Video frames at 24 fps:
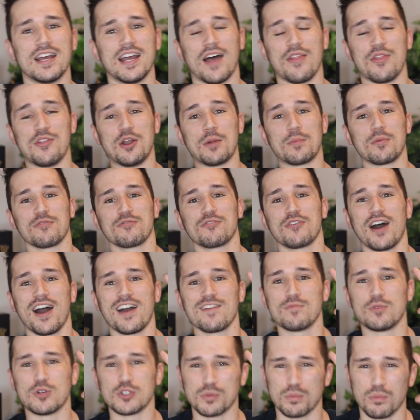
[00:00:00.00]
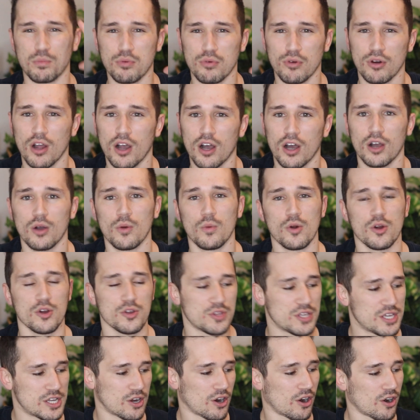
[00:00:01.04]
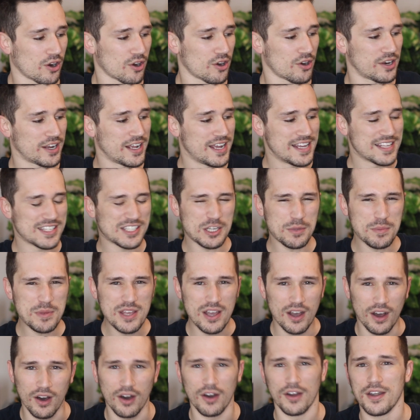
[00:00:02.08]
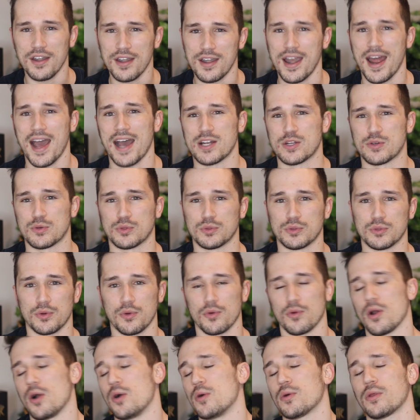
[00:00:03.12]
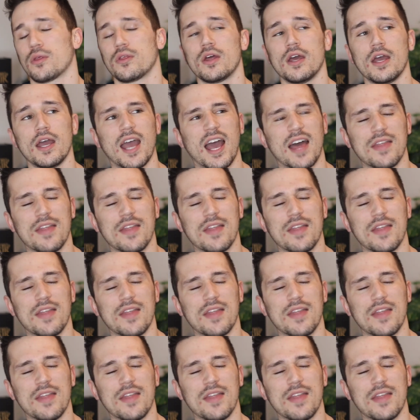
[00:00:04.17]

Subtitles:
And the number 5 most bruh worthy card is going to be Unnatural Growth.